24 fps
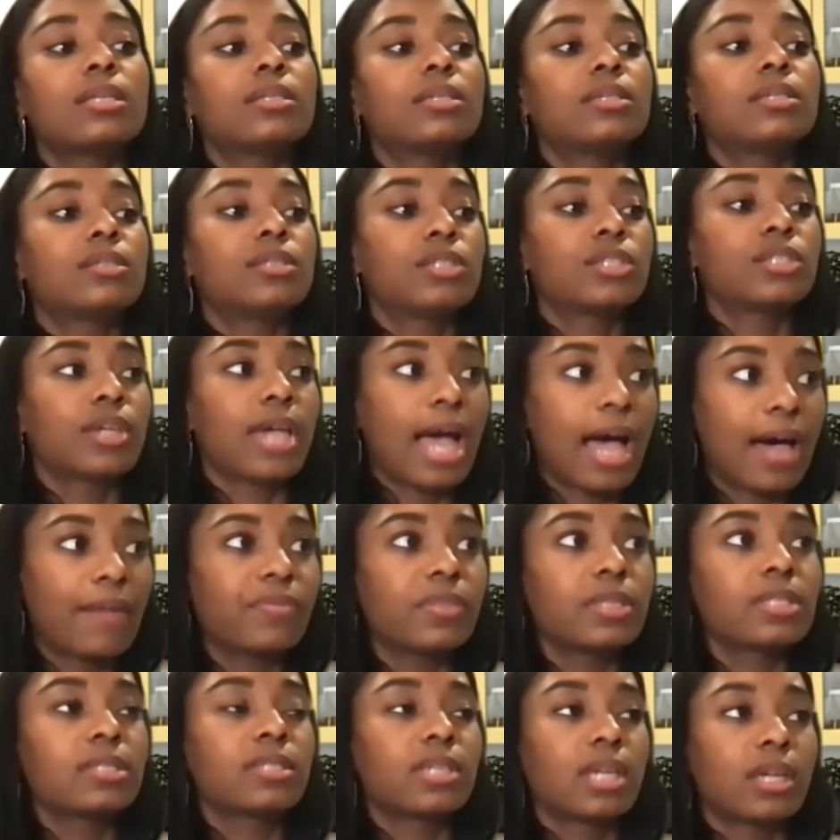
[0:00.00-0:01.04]
to have
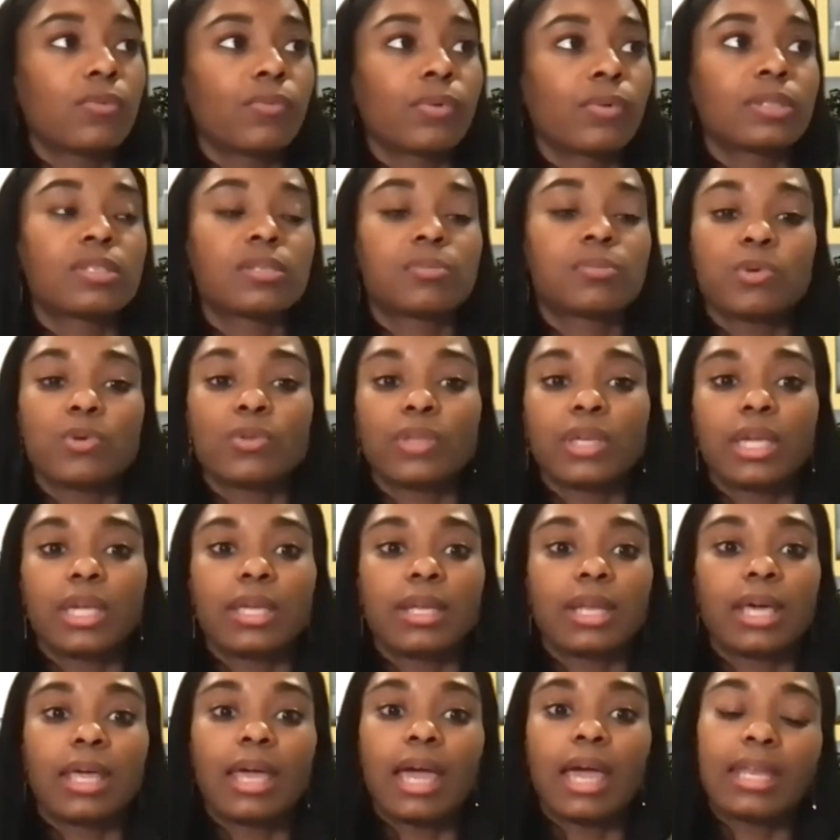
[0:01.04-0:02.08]
this day run smoothly.
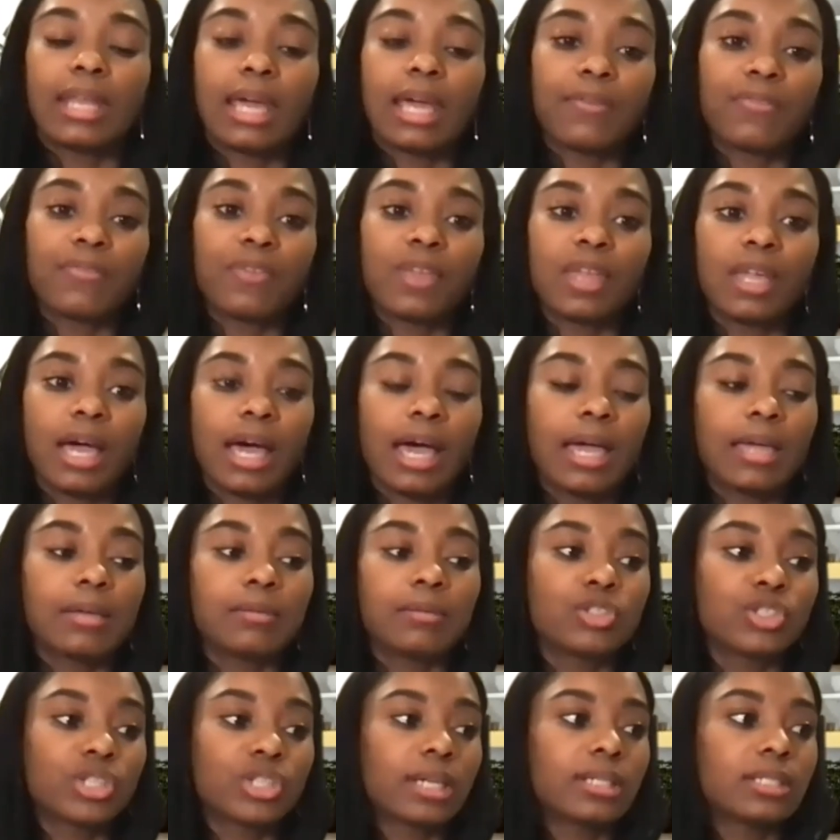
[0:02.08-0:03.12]
And I and I think I
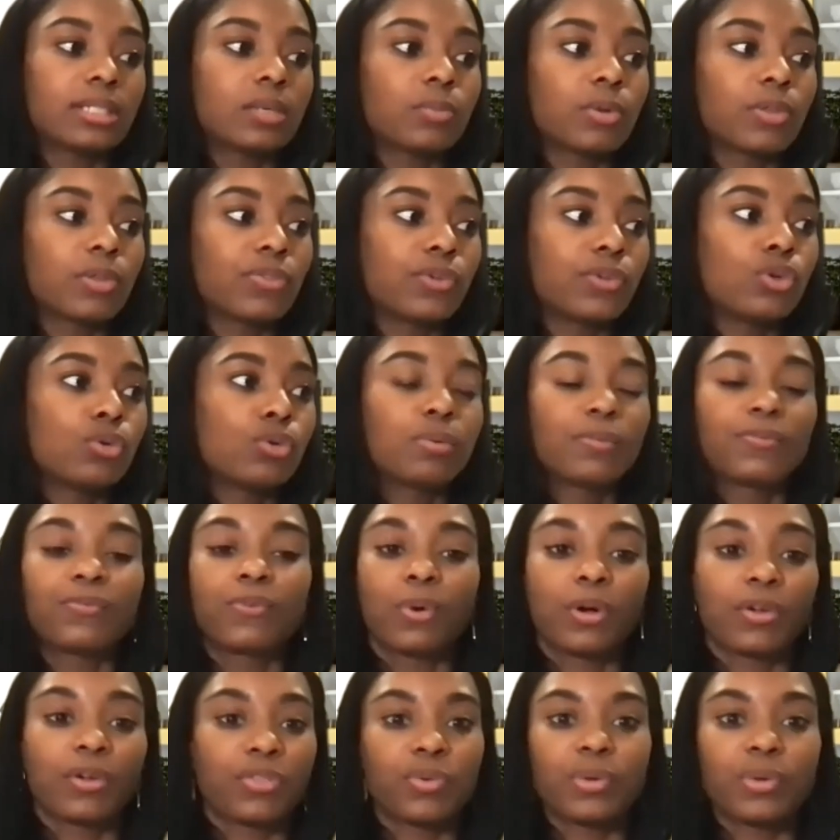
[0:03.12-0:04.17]
checked in with you
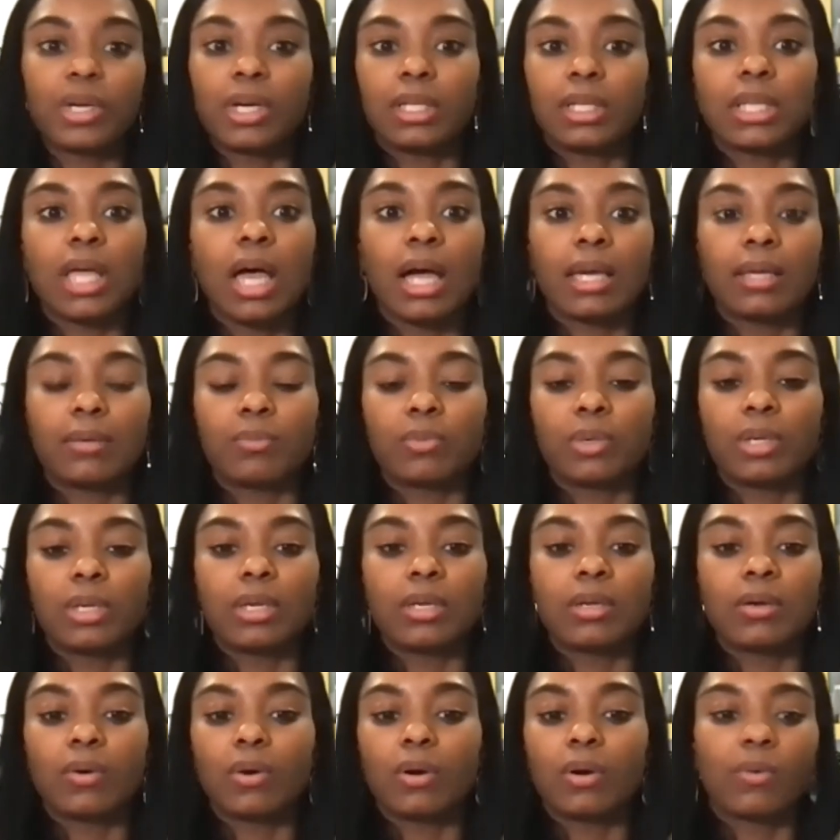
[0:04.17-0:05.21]
before three o'clock and
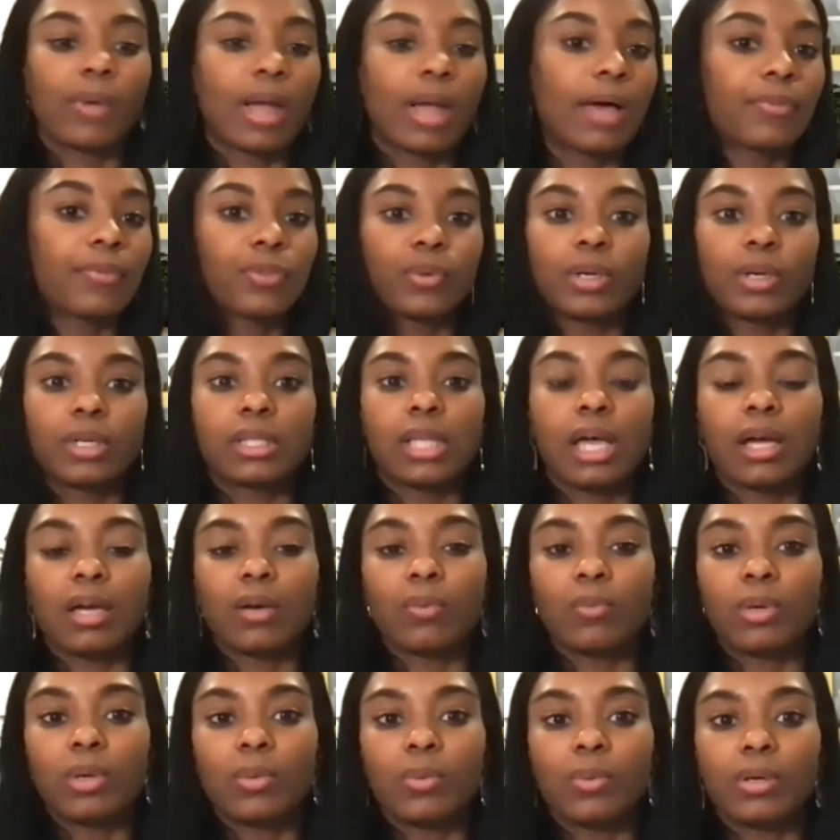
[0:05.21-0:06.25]
we or around three o'clock
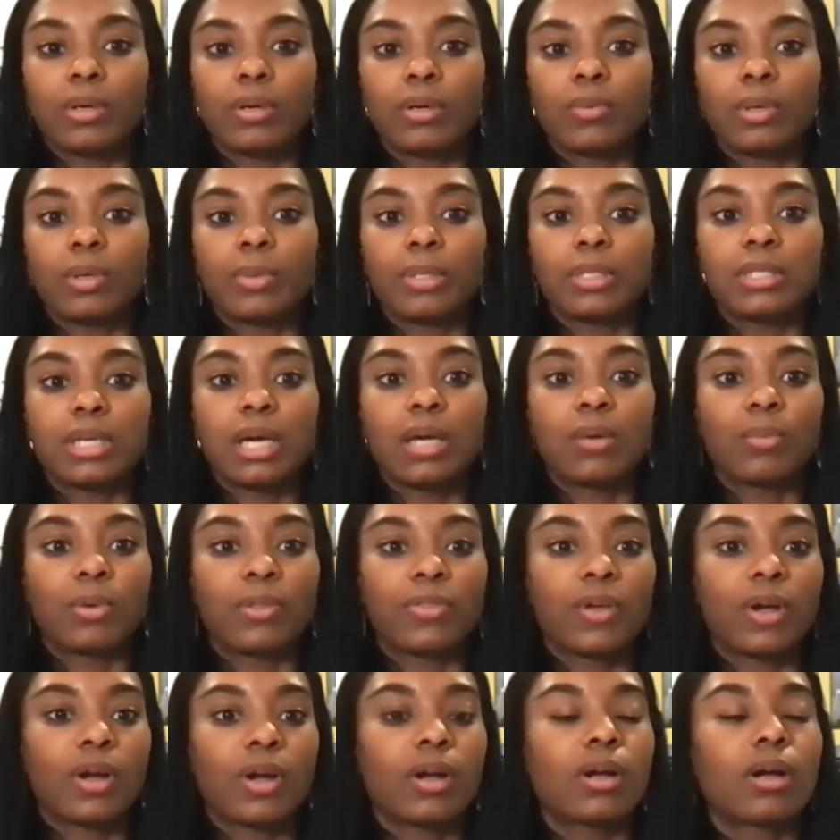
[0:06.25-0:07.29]
and we were we were done
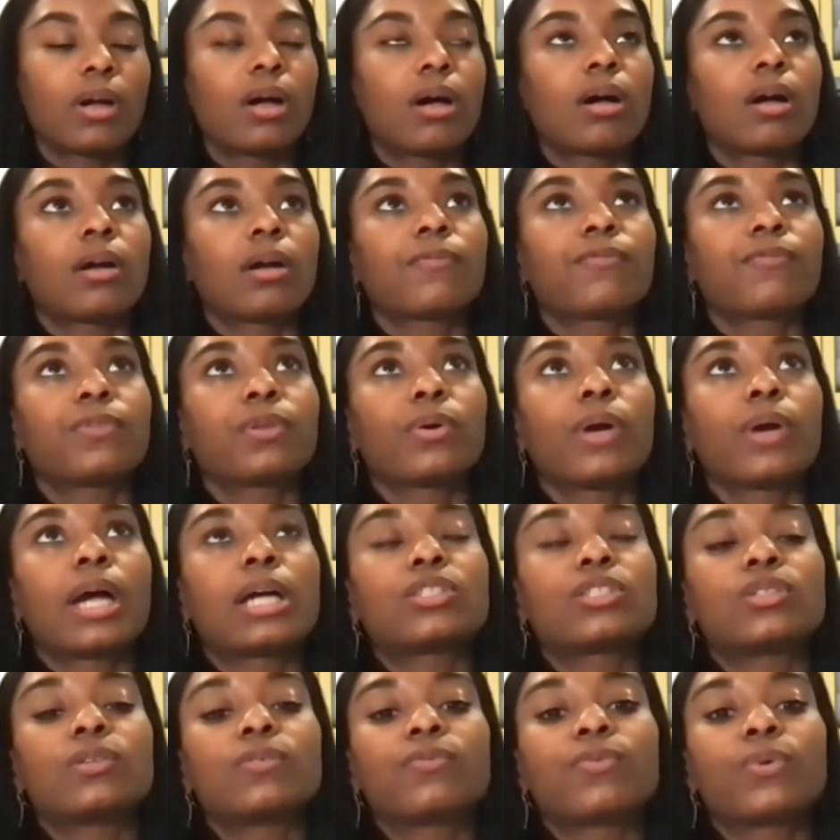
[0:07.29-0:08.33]
with our our floor
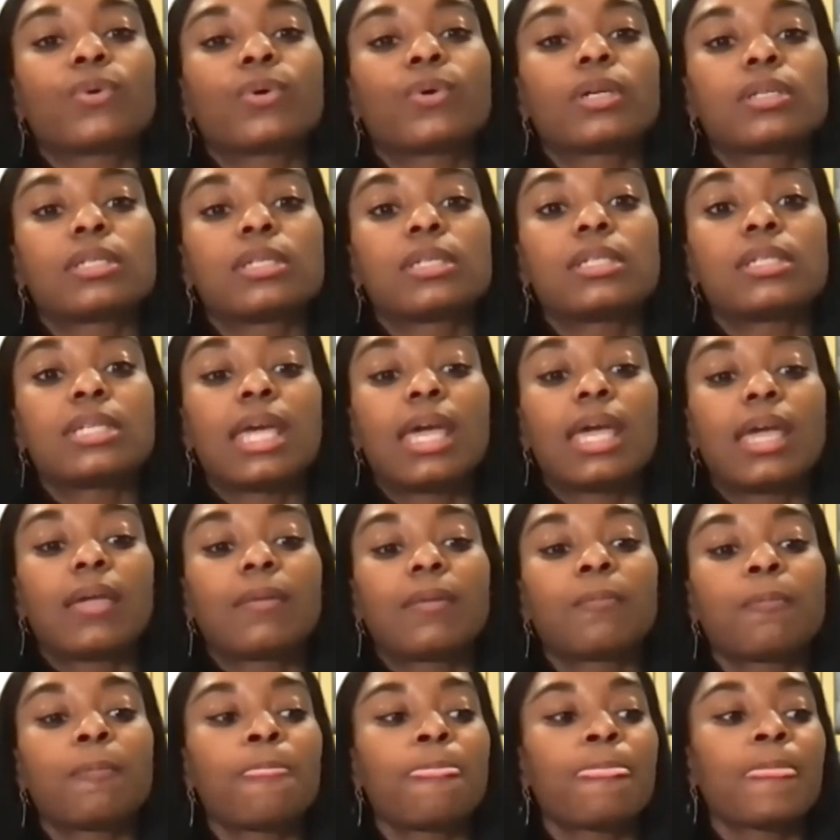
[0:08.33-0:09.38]
action for
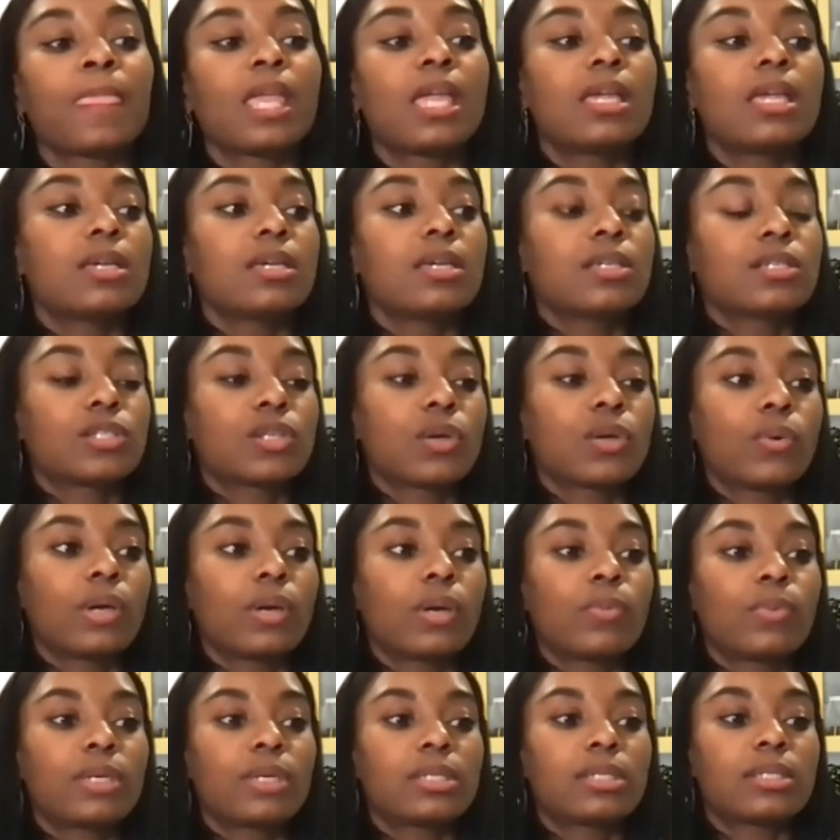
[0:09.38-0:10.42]
today. So
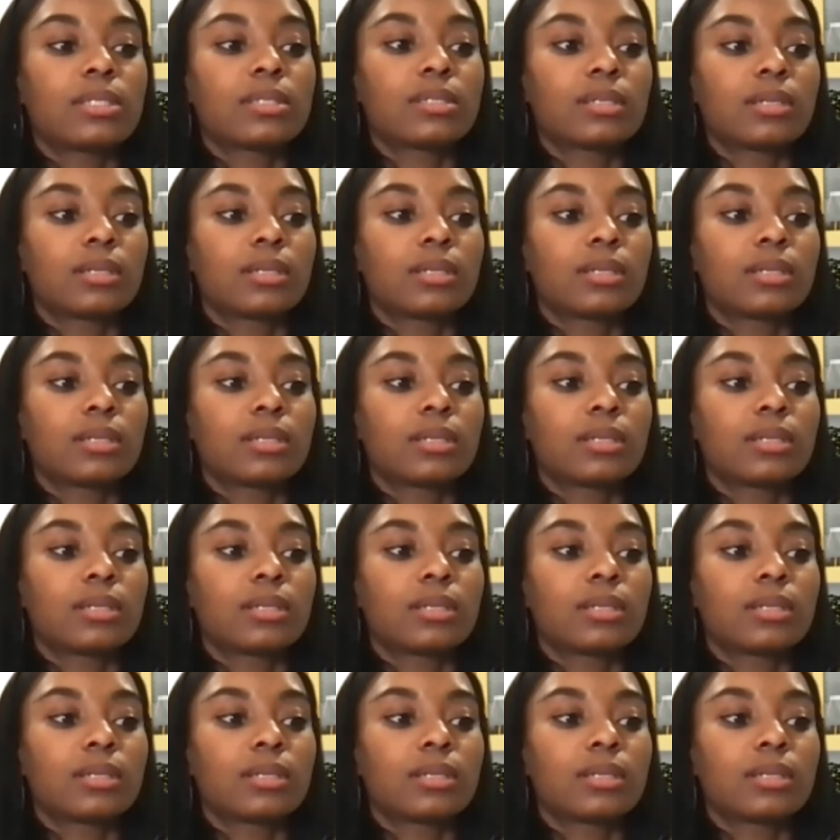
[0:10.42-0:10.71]
it was